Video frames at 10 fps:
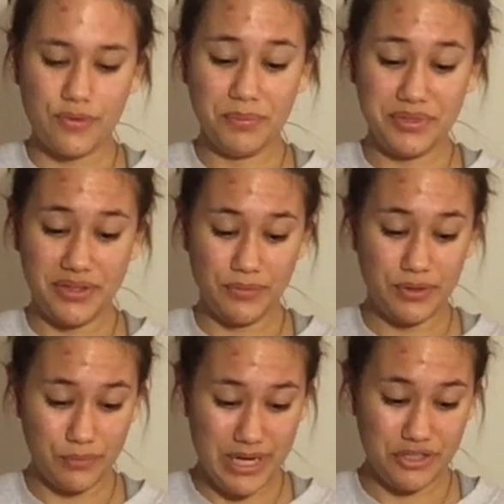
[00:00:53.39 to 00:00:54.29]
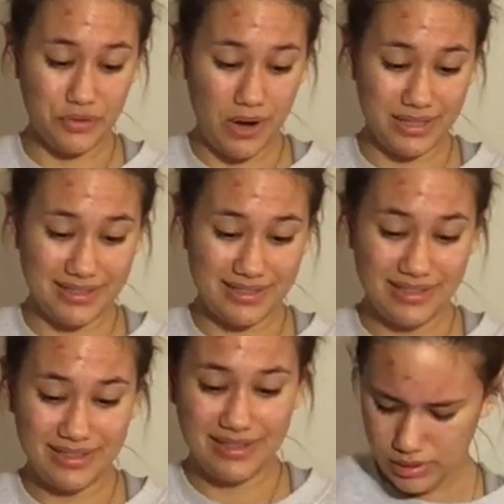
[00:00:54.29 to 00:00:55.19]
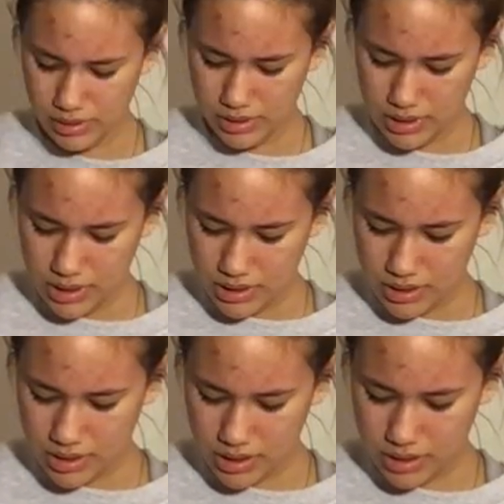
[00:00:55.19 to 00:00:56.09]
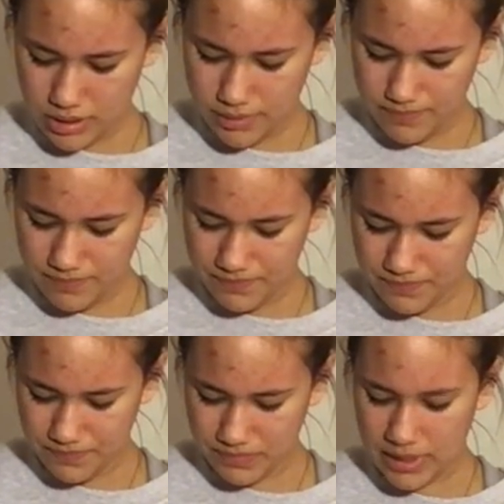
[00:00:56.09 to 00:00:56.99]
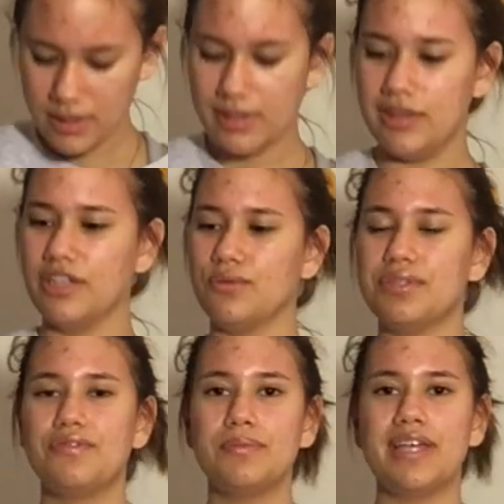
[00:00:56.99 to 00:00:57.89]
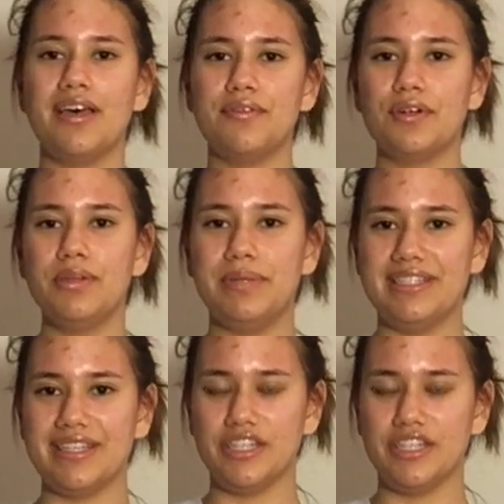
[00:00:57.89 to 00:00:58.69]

from different restaurants. Um, this one's from California Pizza